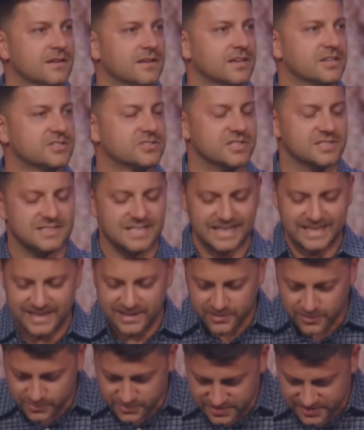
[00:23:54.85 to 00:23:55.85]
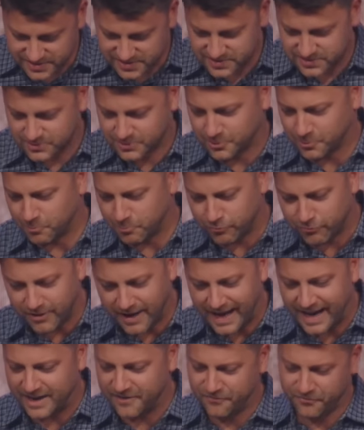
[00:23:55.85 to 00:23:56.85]
It's just egotistical,
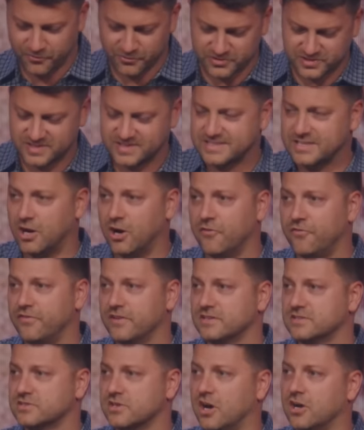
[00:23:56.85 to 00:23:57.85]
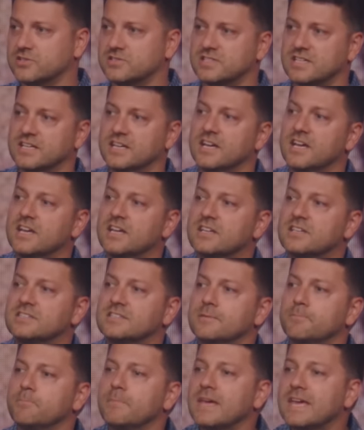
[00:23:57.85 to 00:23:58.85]
prideful, self exalting,
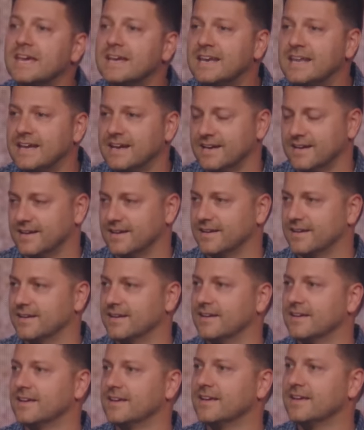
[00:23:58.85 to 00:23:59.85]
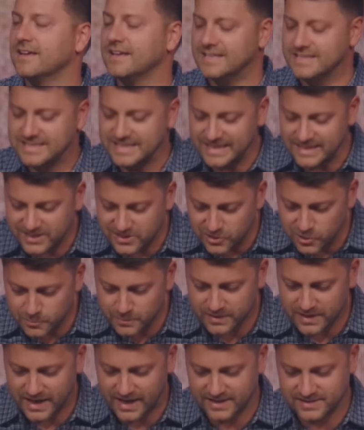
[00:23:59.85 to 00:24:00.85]
demeaning,
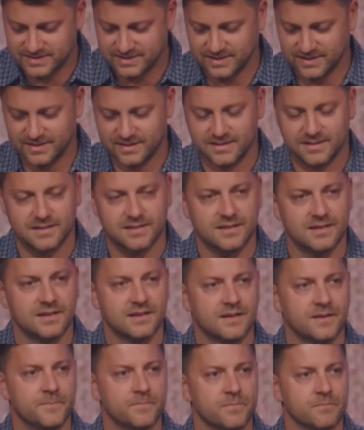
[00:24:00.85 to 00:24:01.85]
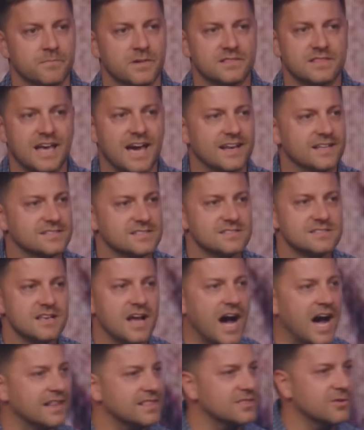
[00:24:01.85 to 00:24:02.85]
dehumanizing. But that is
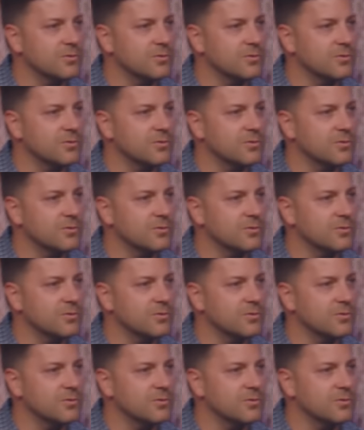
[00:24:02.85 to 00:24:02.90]
not